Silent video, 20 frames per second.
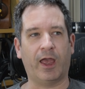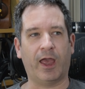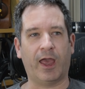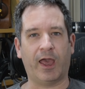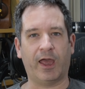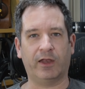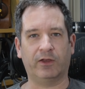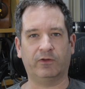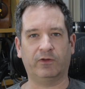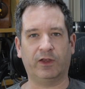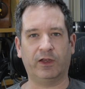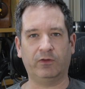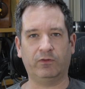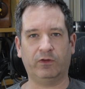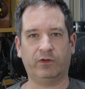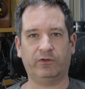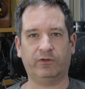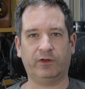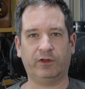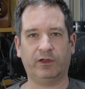And
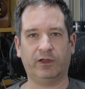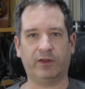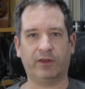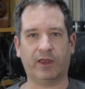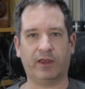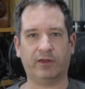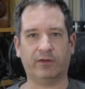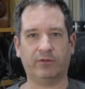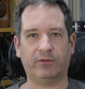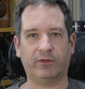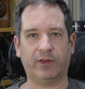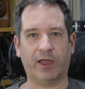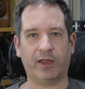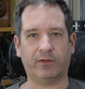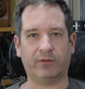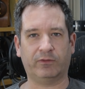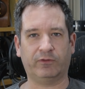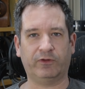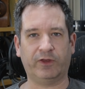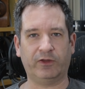interestingly,
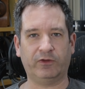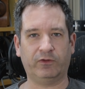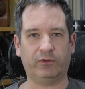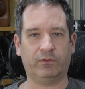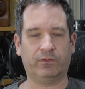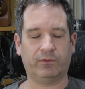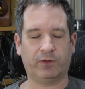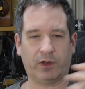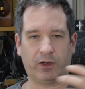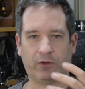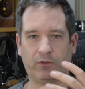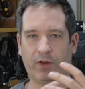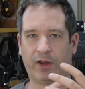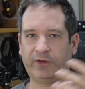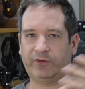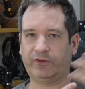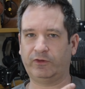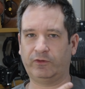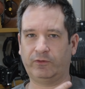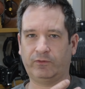that sense of
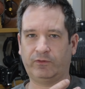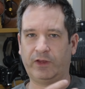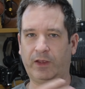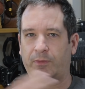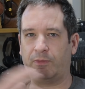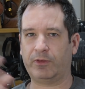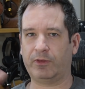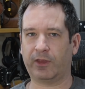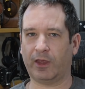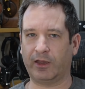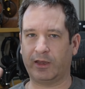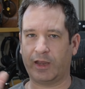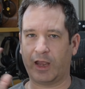great sense of depth and that